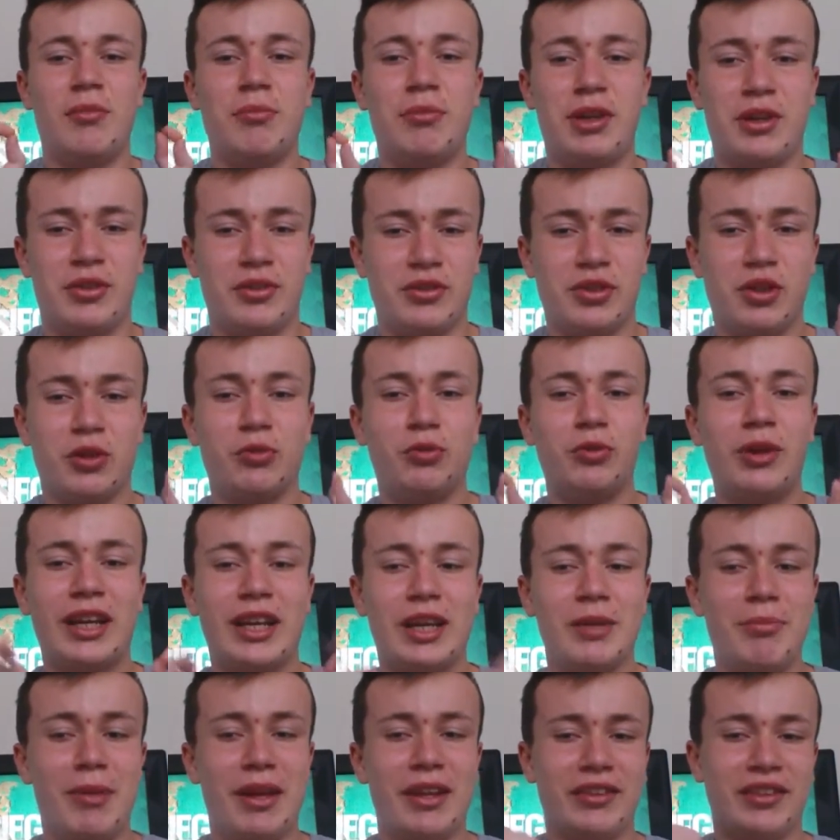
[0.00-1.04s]
Because I
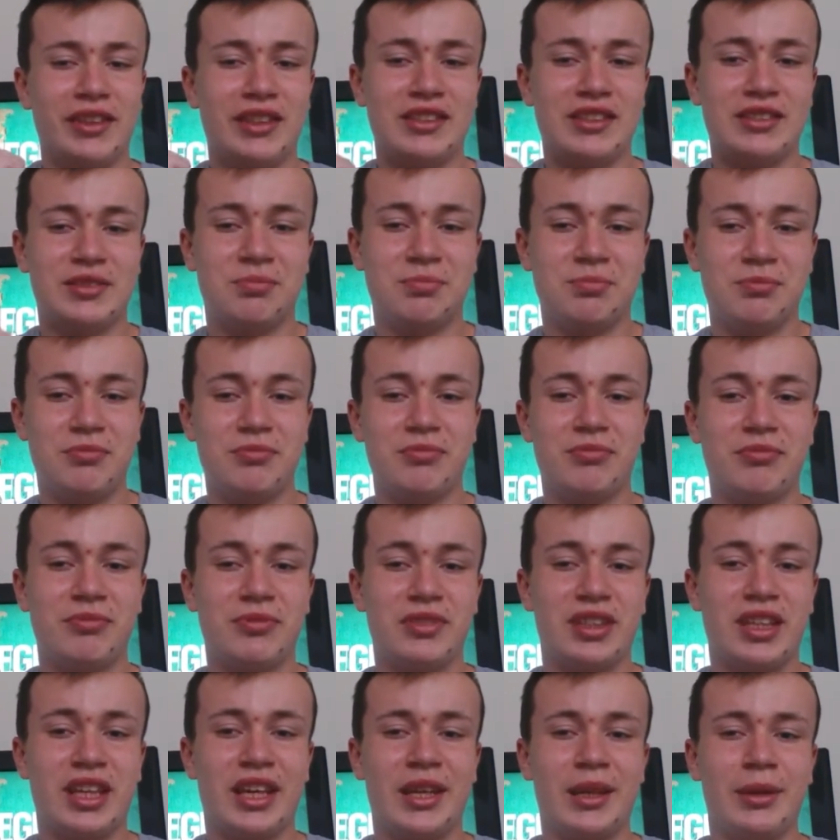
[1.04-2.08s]
recommend this
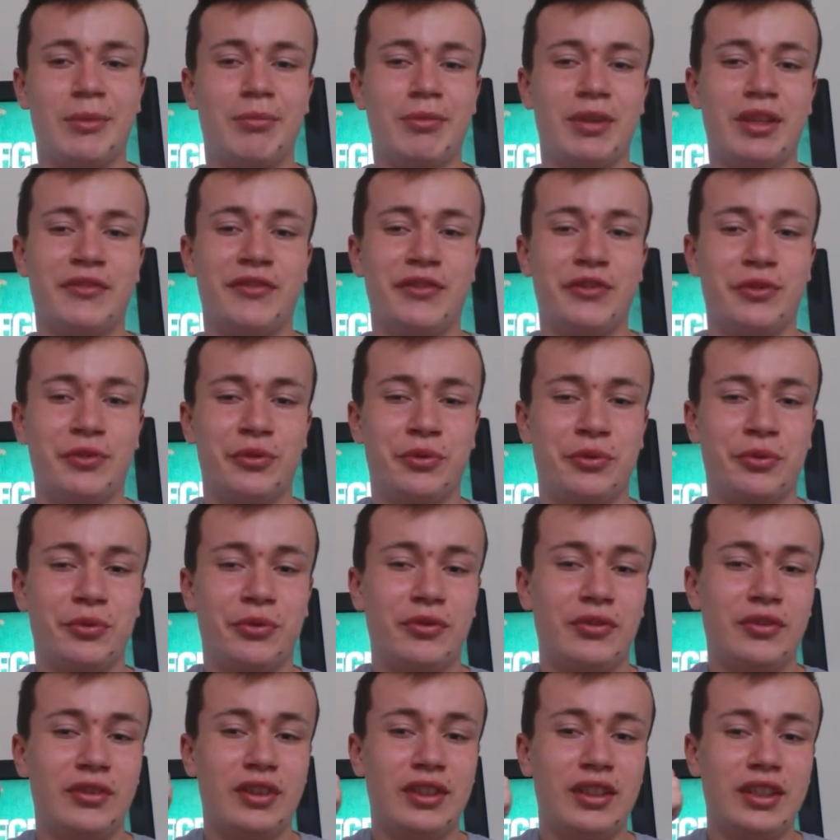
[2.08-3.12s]
game if
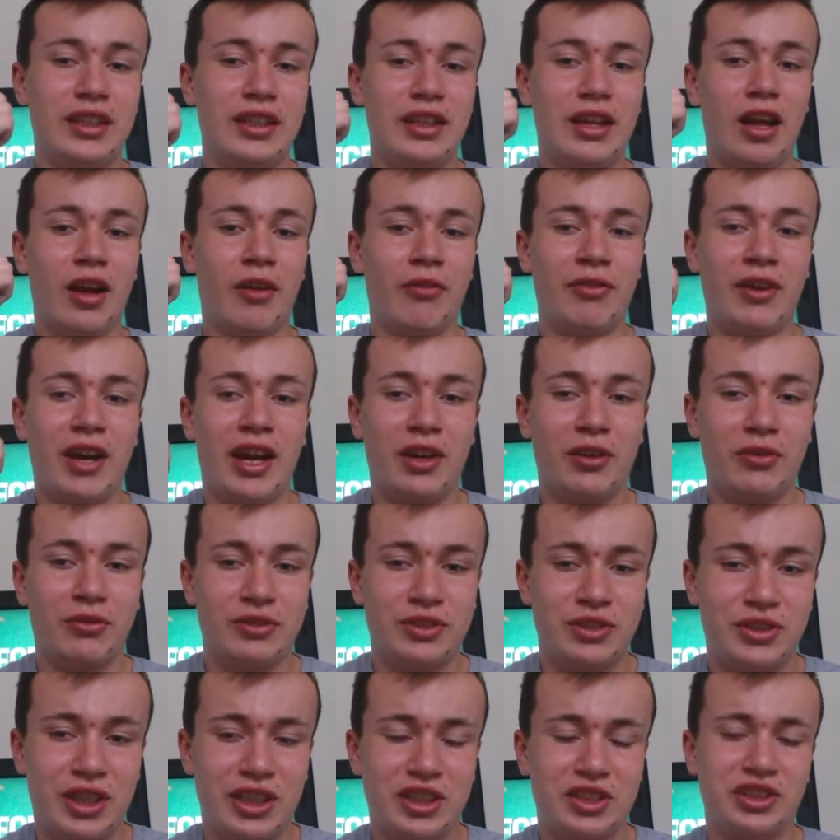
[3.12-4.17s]
you're a fan
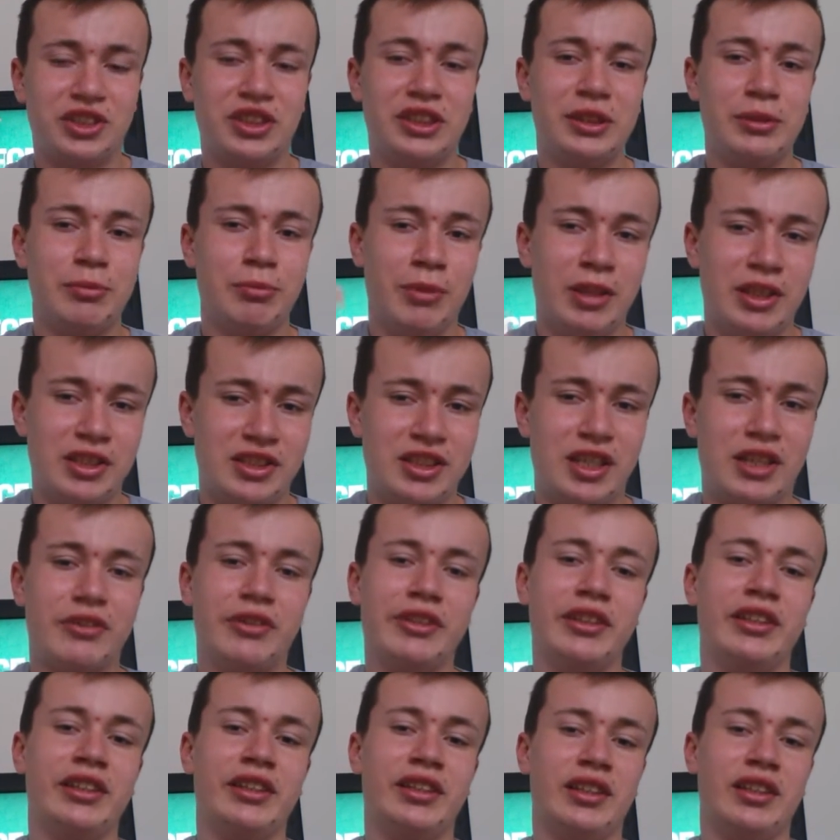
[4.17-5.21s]
of strategy,
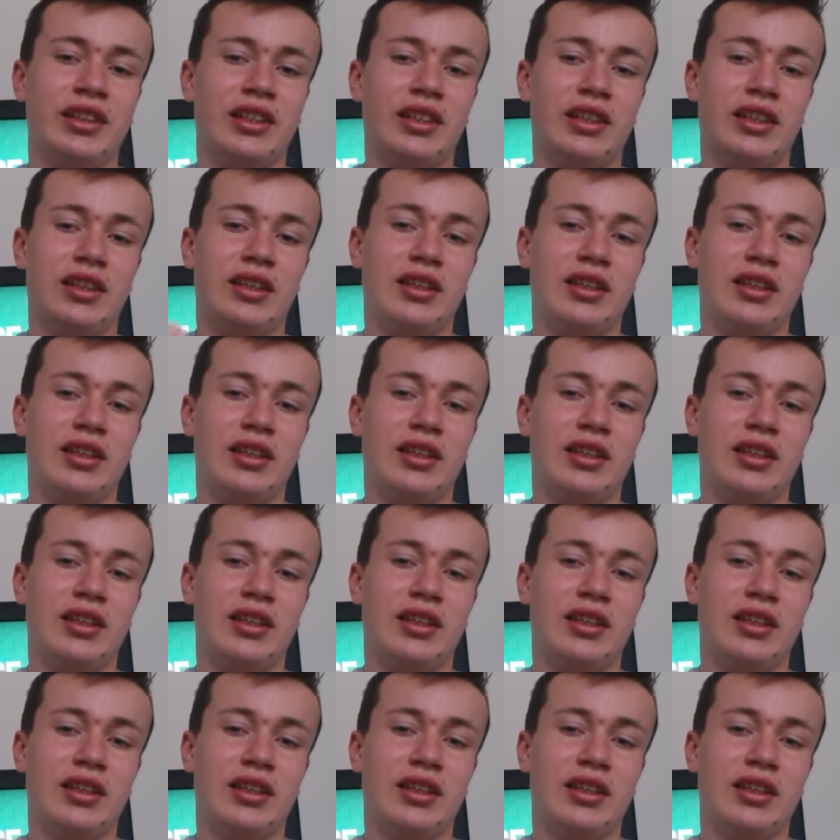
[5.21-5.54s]
military,